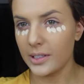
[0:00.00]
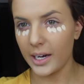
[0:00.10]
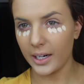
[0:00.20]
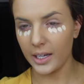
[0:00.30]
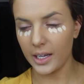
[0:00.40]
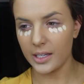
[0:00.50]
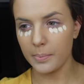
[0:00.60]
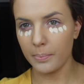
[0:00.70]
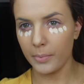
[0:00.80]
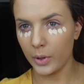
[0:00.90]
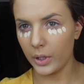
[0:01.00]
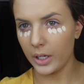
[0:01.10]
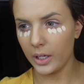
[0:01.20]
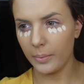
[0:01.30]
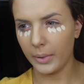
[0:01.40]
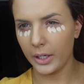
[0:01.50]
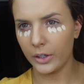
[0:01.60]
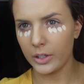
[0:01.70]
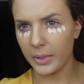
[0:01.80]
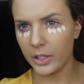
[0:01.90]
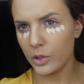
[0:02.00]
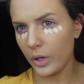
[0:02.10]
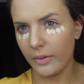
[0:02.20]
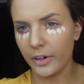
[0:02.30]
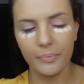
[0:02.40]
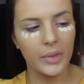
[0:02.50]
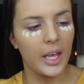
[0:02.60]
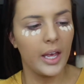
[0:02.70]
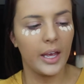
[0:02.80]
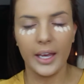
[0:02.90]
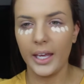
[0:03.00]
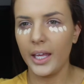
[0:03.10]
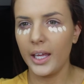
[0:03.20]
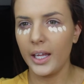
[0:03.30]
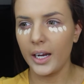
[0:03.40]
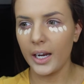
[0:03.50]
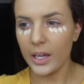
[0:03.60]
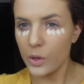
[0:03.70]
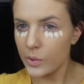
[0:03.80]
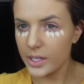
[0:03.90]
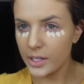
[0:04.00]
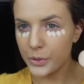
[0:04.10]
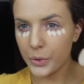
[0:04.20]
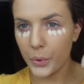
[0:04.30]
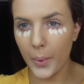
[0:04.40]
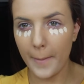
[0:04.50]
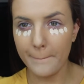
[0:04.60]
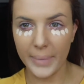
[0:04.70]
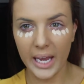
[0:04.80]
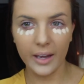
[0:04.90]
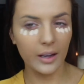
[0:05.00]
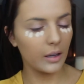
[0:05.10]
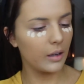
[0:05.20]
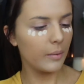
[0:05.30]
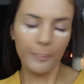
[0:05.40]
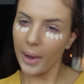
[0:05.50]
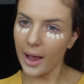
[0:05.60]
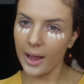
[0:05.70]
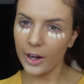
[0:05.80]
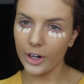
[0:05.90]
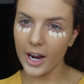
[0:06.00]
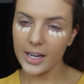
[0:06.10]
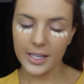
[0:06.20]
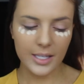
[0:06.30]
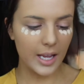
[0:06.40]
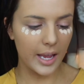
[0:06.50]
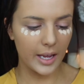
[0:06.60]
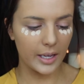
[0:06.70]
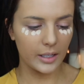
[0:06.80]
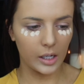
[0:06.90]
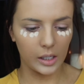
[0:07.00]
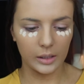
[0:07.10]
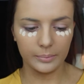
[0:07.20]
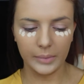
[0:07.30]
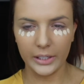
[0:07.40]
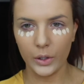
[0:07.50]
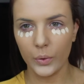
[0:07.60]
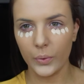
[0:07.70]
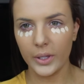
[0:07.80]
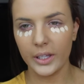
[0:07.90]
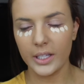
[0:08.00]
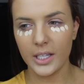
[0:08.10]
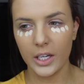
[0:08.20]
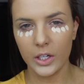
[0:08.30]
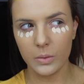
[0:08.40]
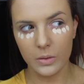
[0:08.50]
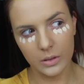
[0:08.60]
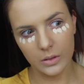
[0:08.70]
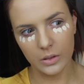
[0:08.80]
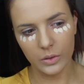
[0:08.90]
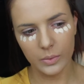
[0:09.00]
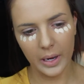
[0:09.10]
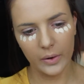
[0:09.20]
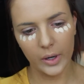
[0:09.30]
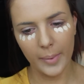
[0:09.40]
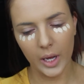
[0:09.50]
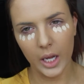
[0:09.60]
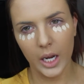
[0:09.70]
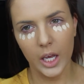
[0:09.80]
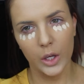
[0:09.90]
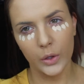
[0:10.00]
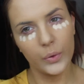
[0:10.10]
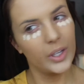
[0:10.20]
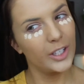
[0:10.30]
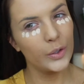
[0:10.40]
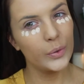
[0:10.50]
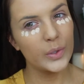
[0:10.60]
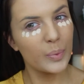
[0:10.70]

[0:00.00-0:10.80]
Techniques beauty blender, sponge, whatever, and I use this to bake my under eyes. And I know that they say you're supposed to use loose powder, but you can use